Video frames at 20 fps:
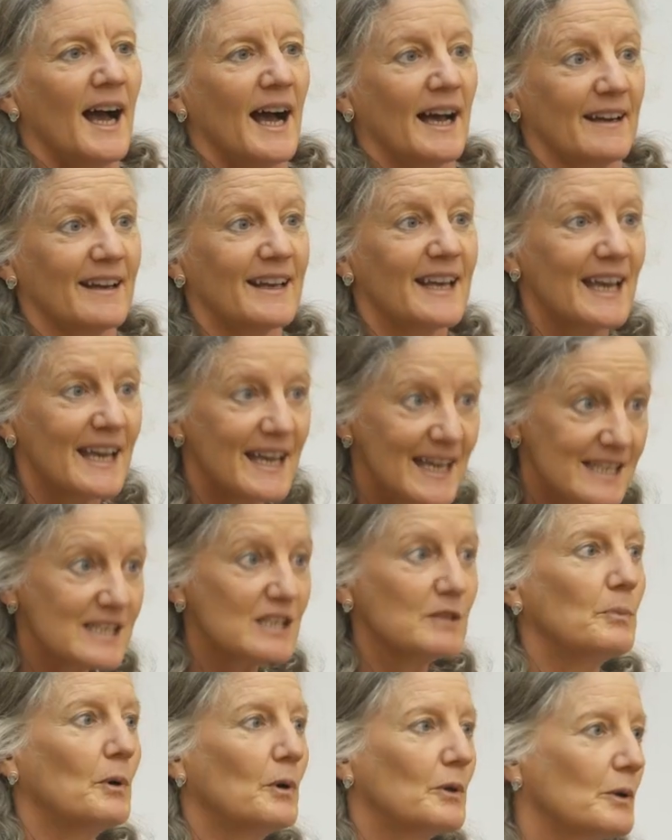And I hit
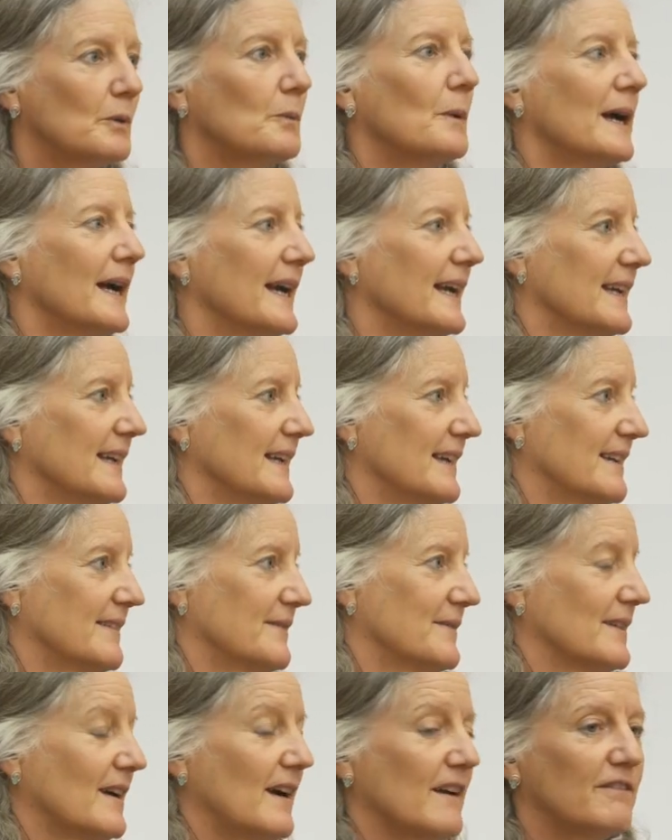upon a way,
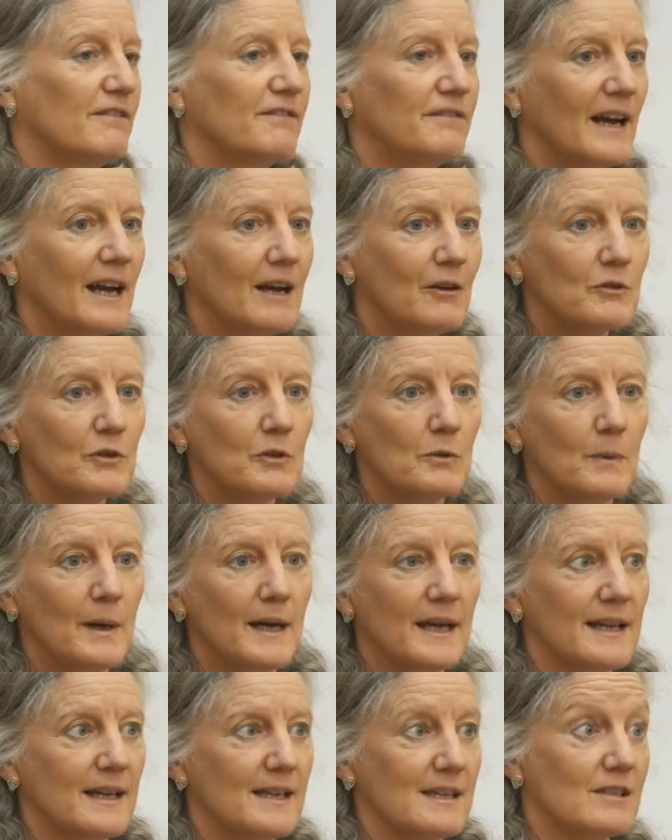I found a
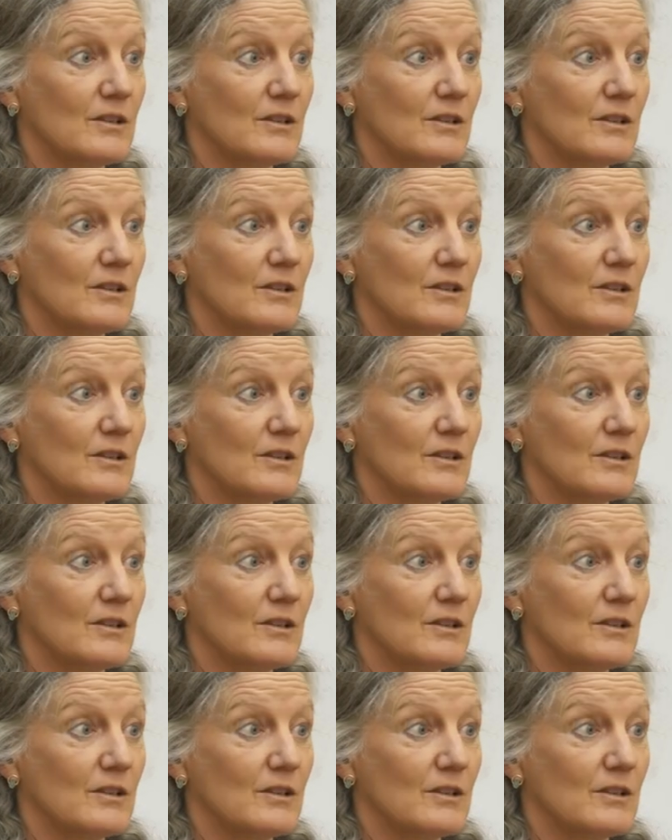way